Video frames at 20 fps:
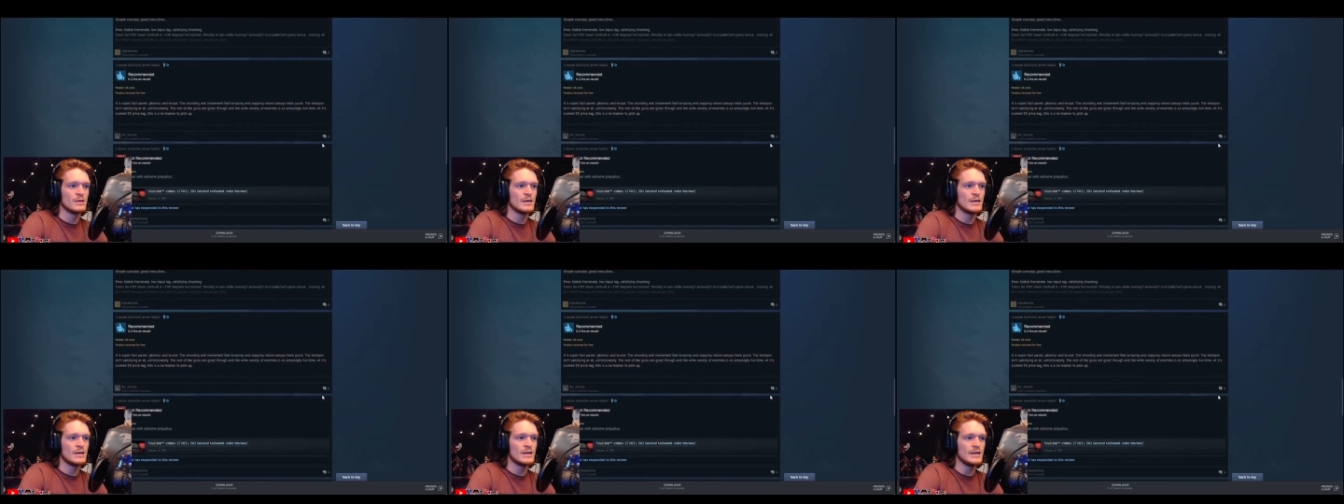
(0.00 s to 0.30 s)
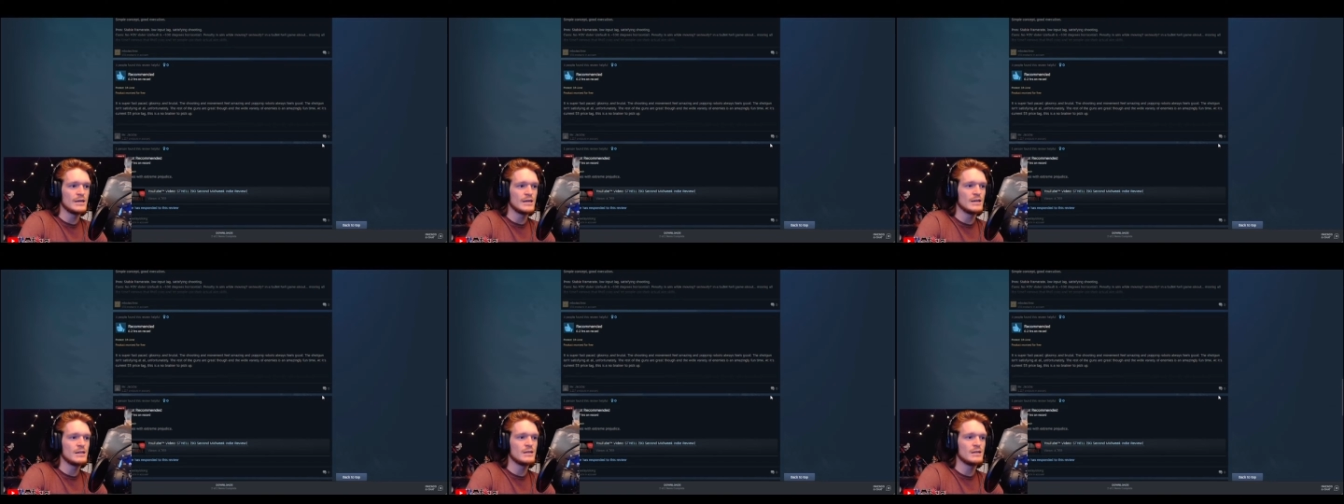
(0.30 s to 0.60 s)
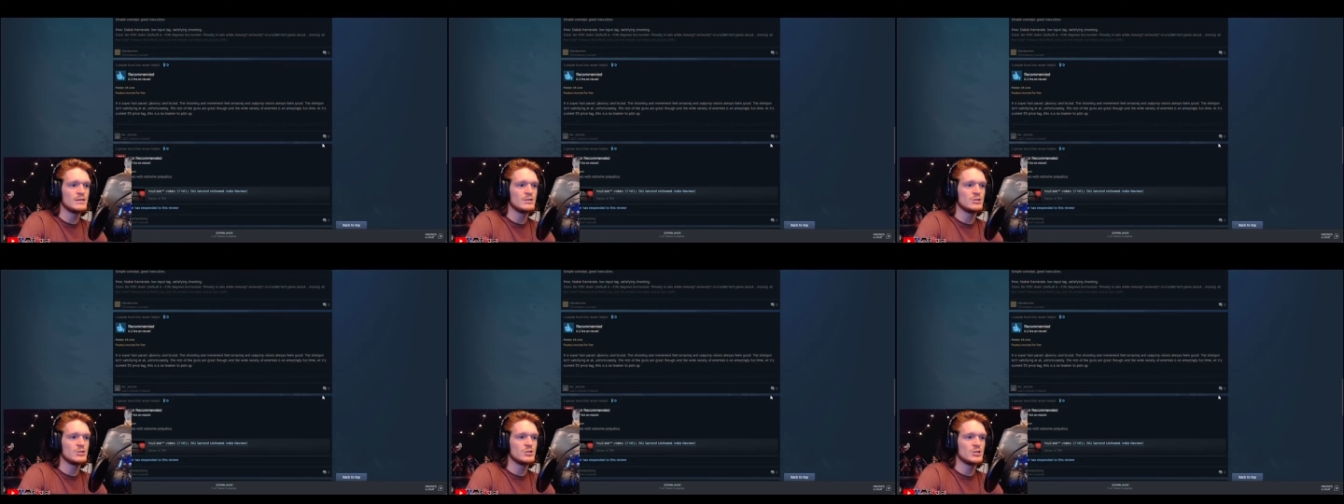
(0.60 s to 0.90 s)

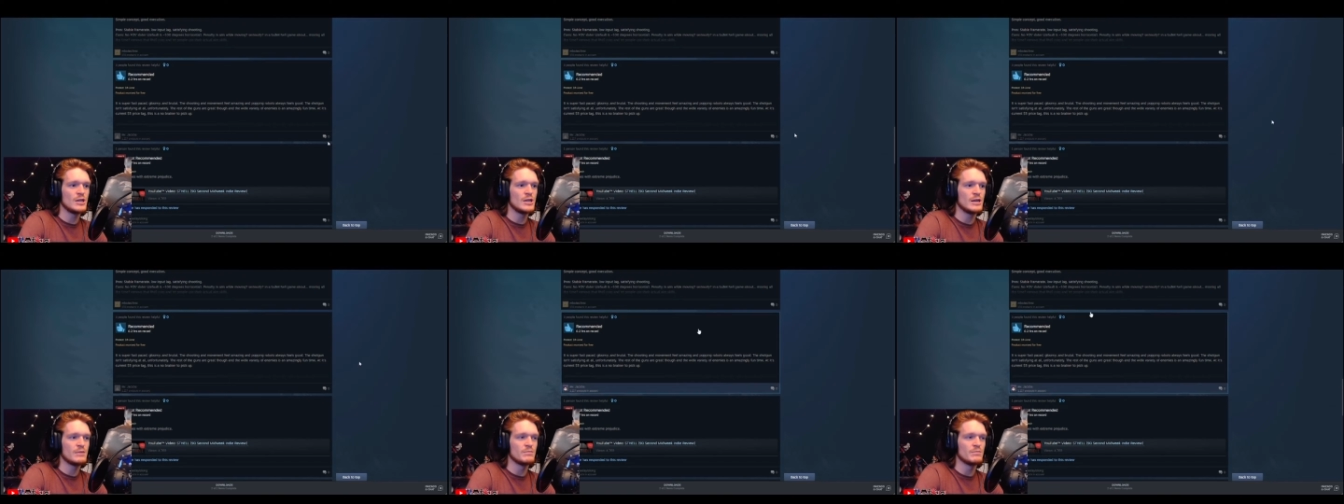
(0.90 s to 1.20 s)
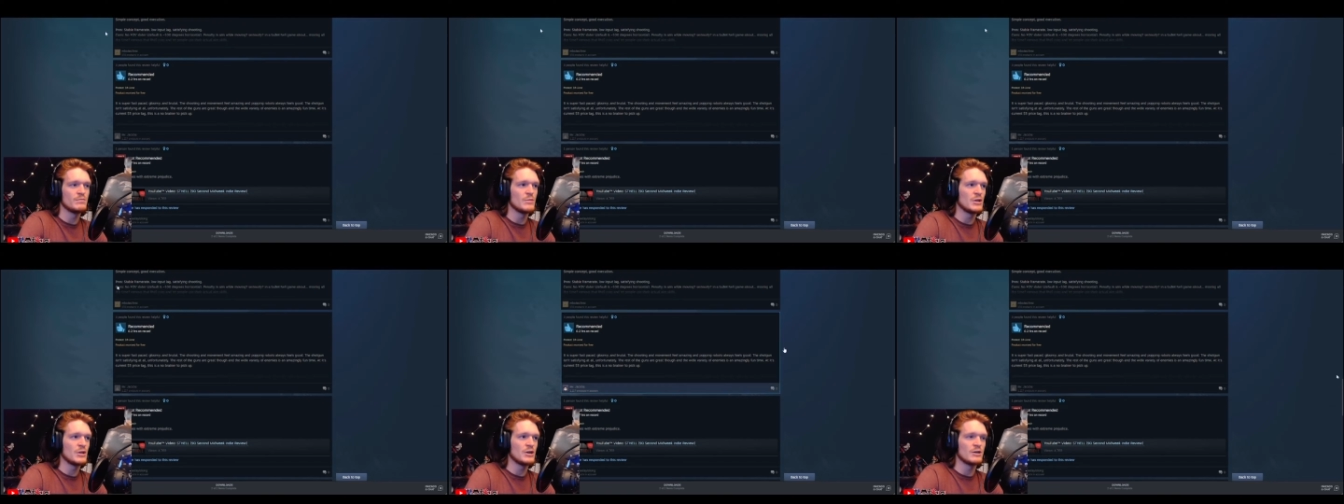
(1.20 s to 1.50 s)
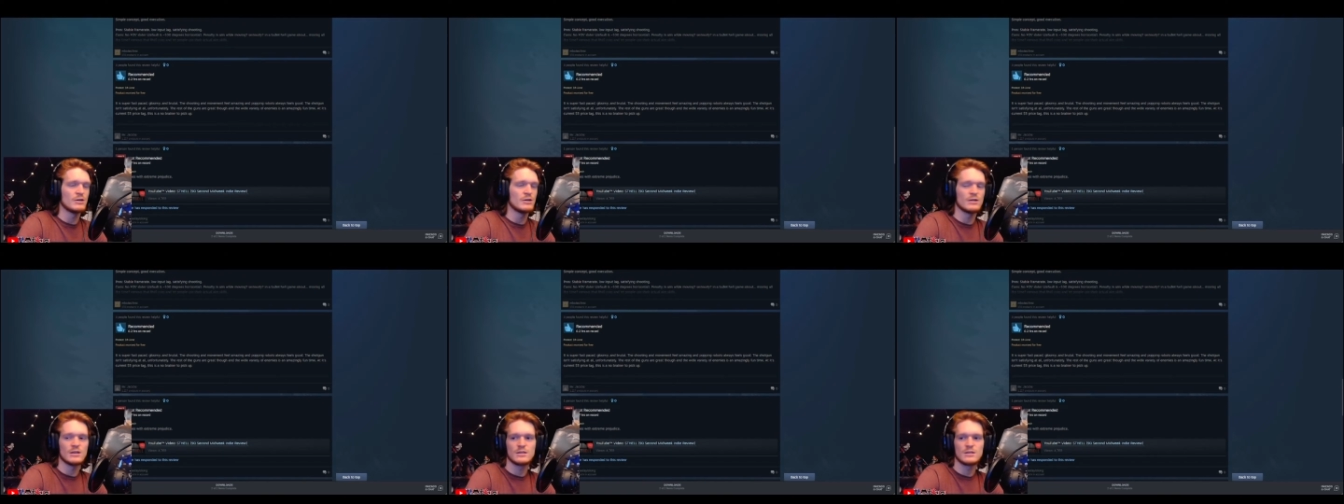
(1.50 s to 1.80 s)
Hidden gem.
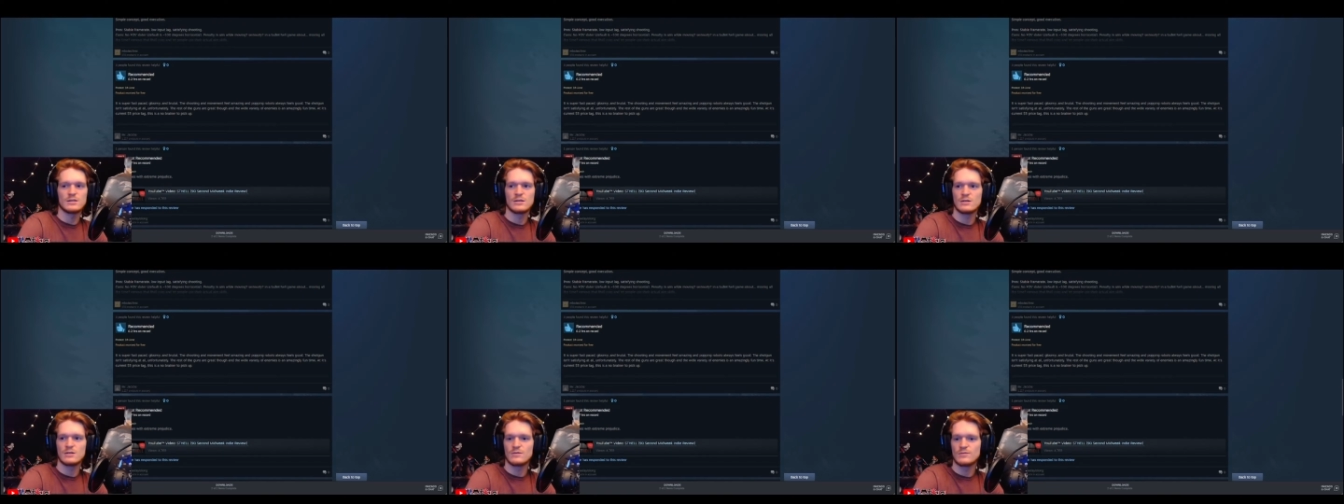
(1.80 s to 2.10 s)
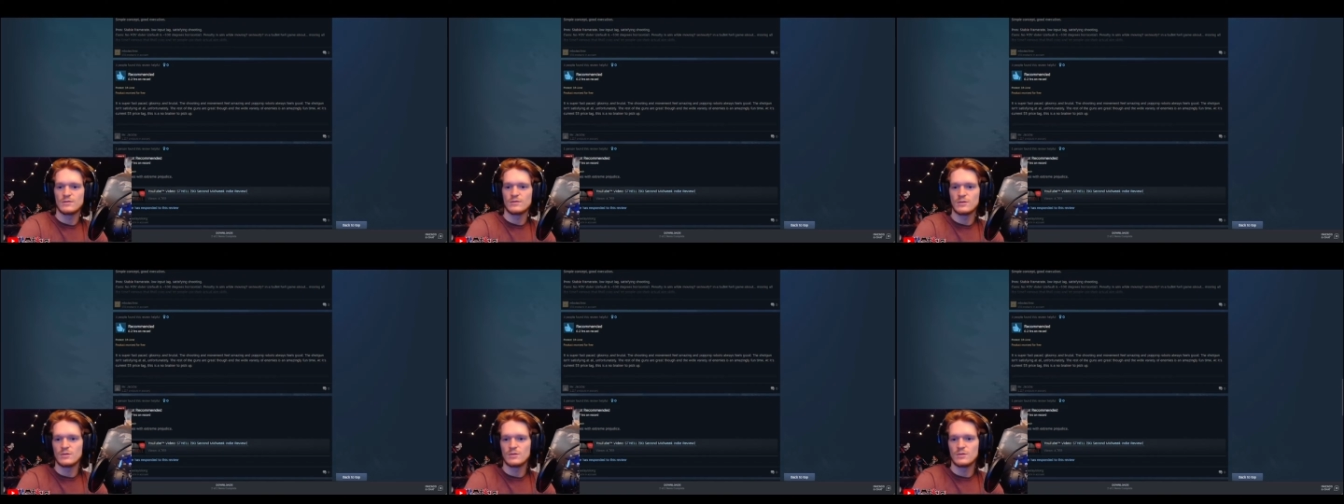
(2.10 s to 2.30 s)
Alright, that's enough out of